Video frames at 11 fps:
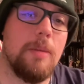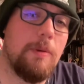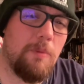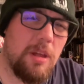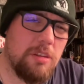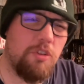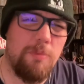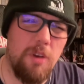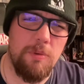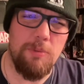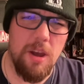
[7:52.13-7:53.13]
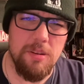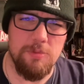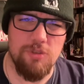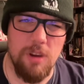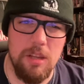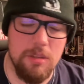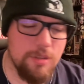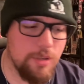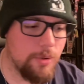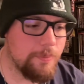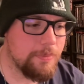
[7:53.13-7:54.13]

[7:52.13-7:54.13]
I mean, I think we brought some trades too.